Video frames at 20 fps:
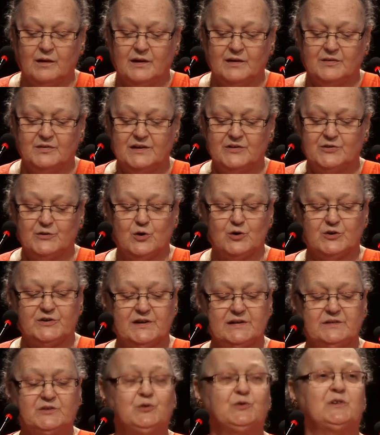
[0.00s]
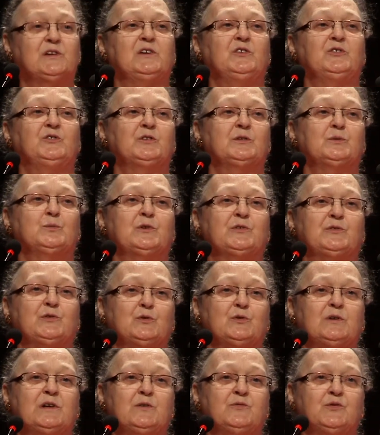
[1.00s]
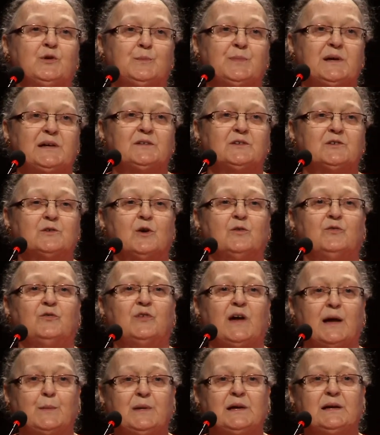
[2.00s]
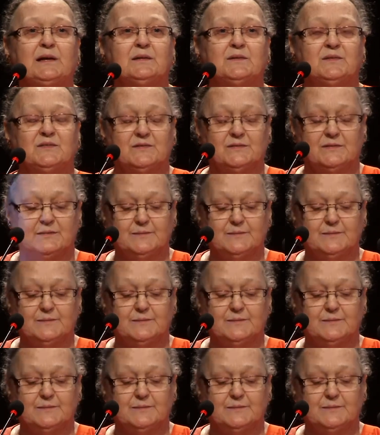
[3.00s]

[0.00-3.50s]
They thought education was only for better off families.